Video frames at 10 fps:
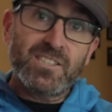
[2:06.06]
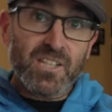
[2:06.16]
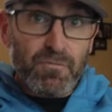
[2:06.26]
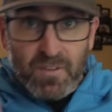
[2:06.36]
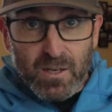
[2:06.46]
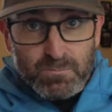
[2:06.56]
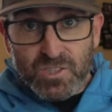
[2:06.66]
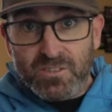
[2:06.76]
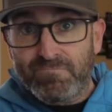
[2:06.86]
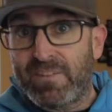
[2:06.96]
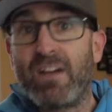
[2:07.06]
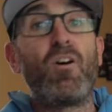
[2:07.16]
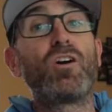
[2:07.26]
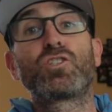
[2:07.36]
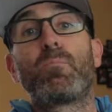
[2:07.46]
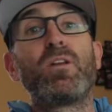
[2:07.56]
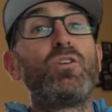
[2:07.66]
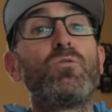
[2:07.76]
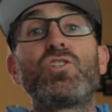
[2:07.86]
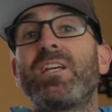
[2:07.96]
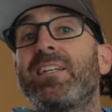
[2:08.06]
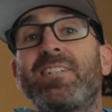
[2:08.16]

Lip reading: SFMs, I've also been using